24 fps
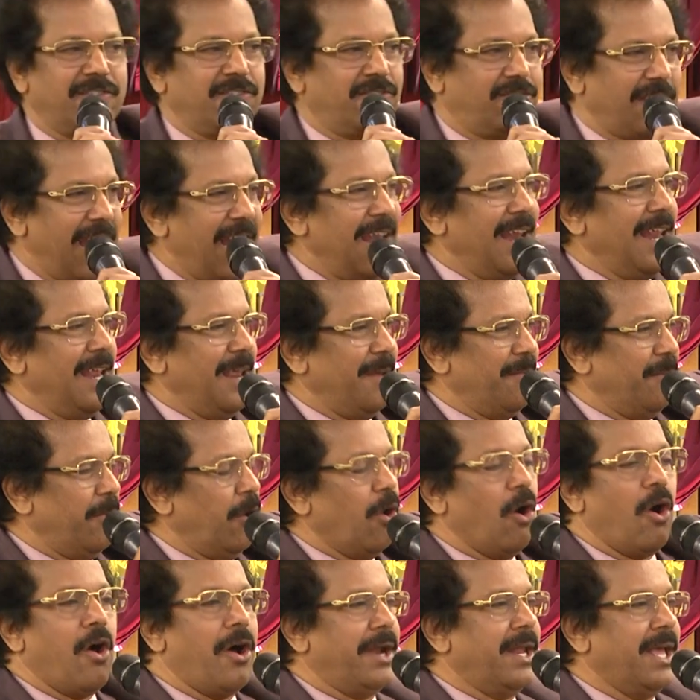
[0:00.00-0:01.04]
tell him,
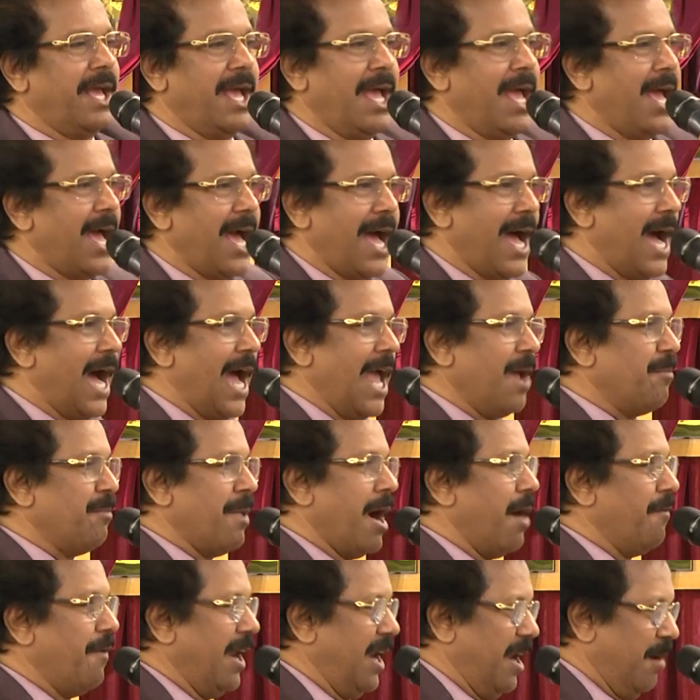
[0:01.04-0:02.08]
Lord, I am
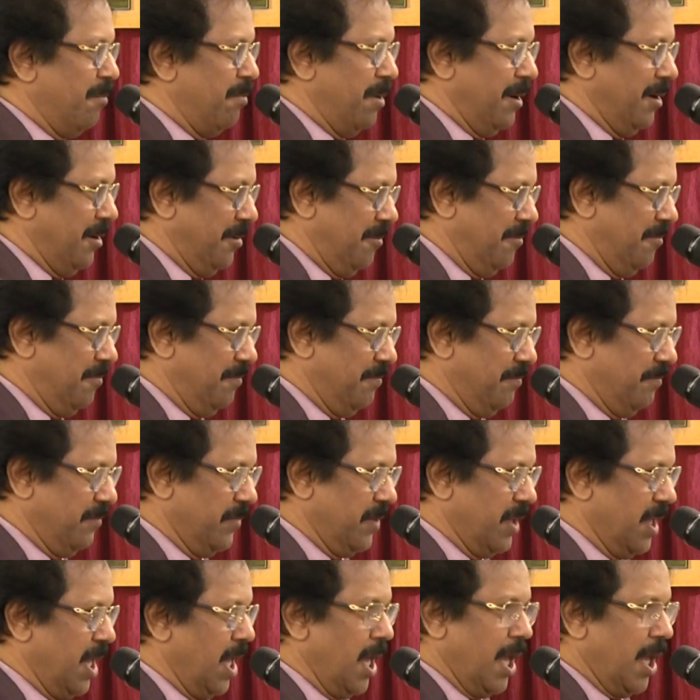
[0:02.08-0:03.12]
available.
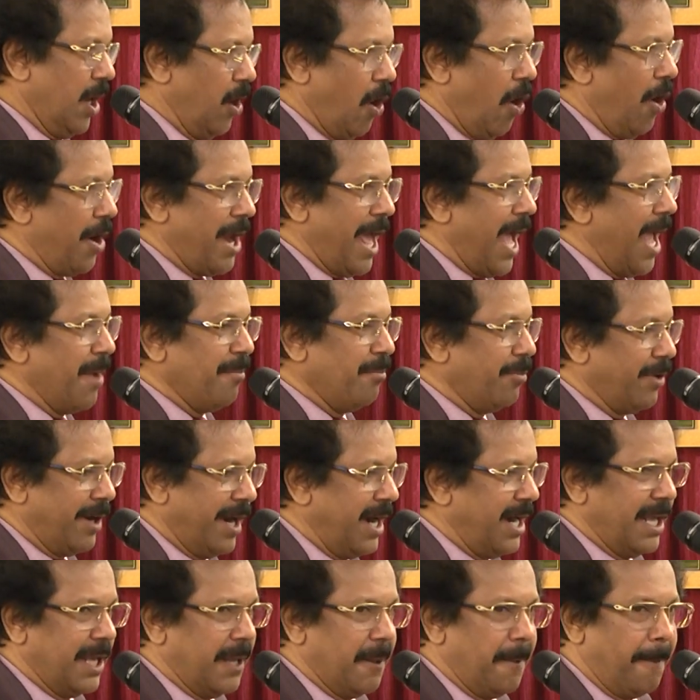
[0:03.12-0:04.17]
Lord, I am
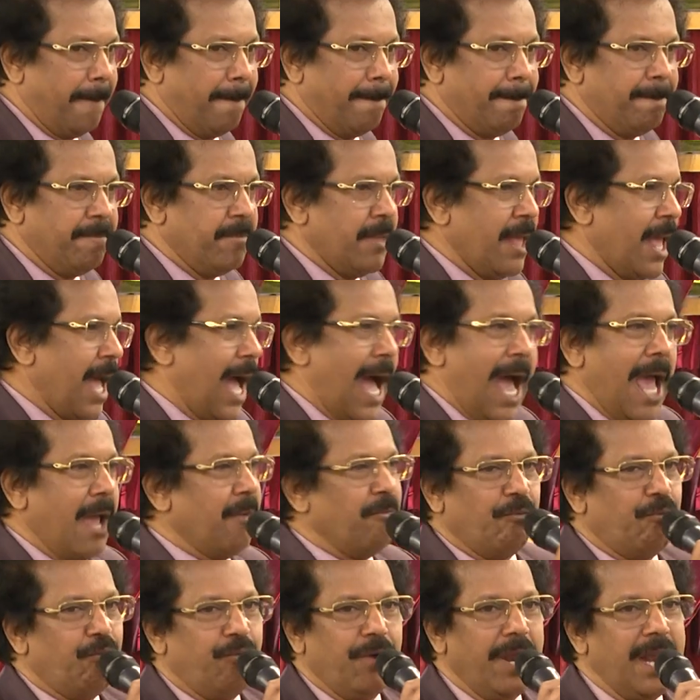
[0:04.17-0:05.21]
ready. I
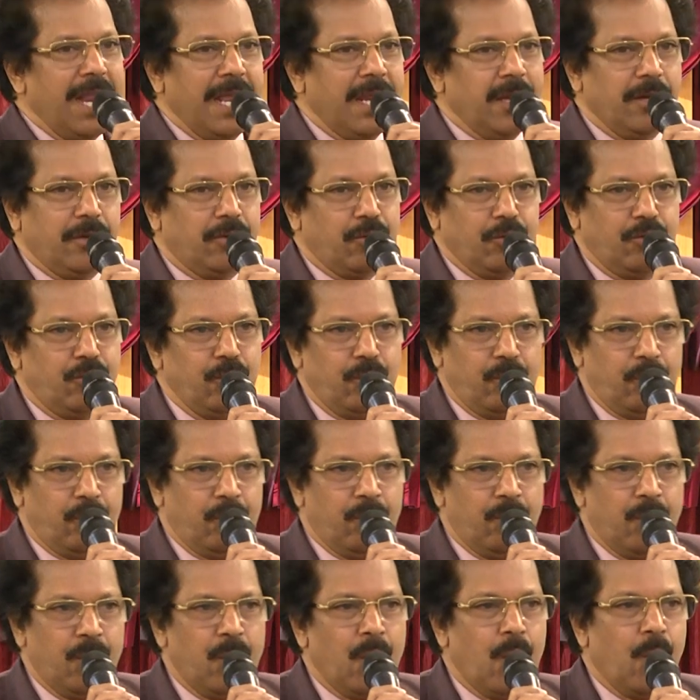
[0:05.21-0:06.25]
am willing to
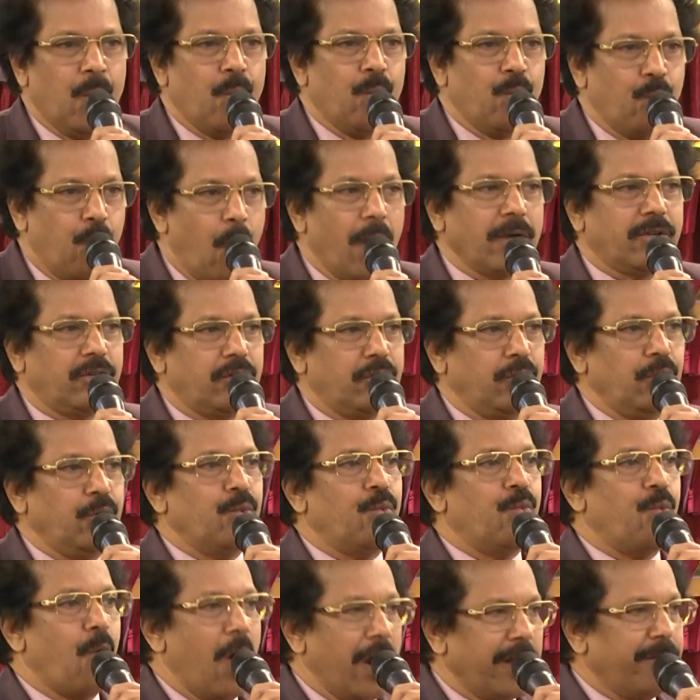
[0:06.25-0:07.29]
do what you
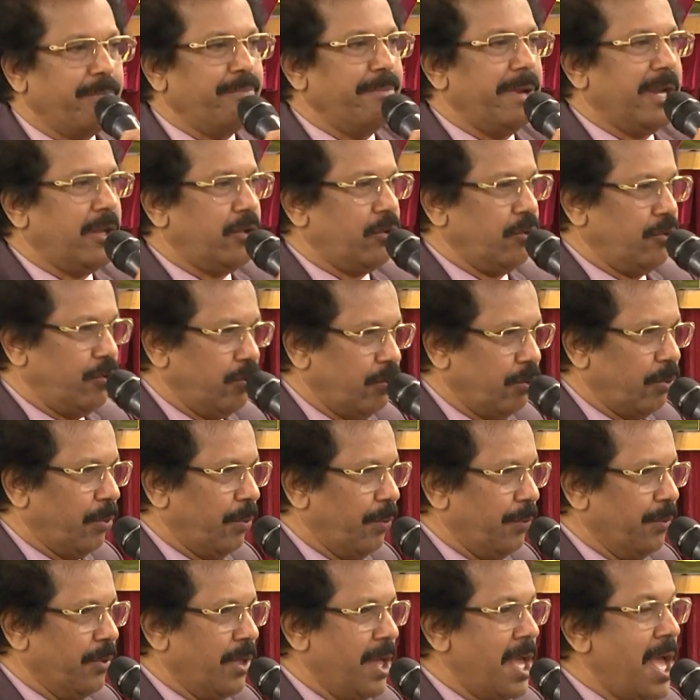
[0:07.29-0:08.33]
want me to do.
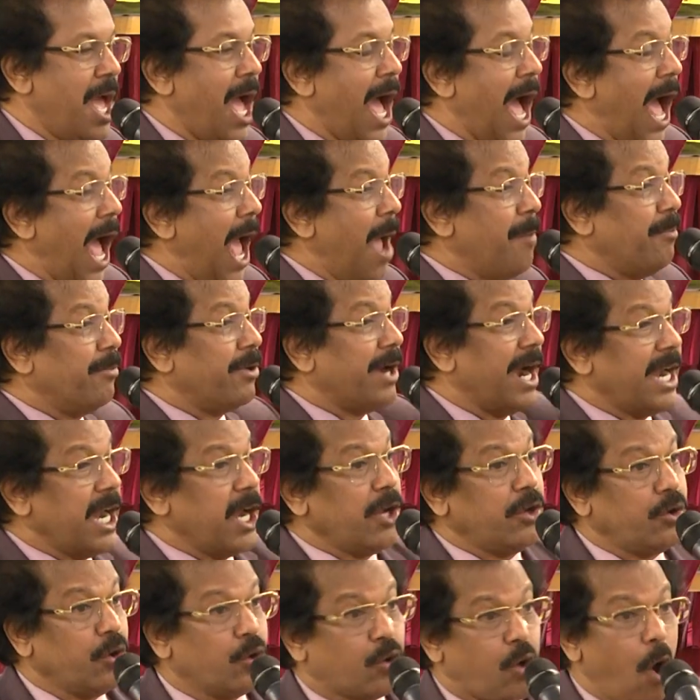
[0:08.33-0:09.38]
I am ready
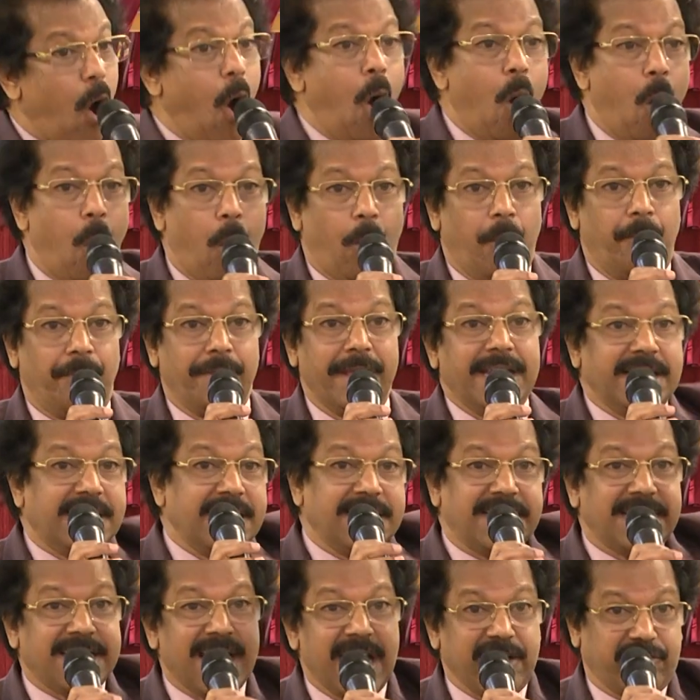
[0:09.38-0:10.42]
to go in the
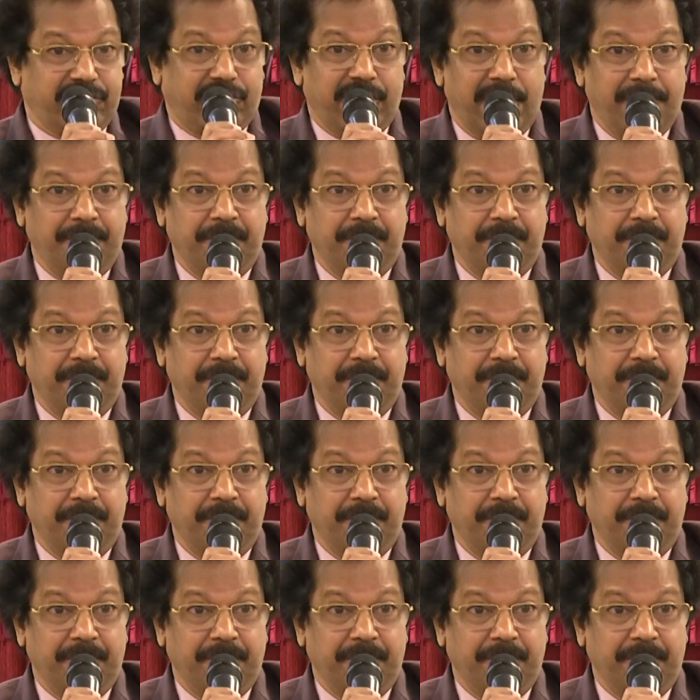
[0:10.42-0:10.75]
direction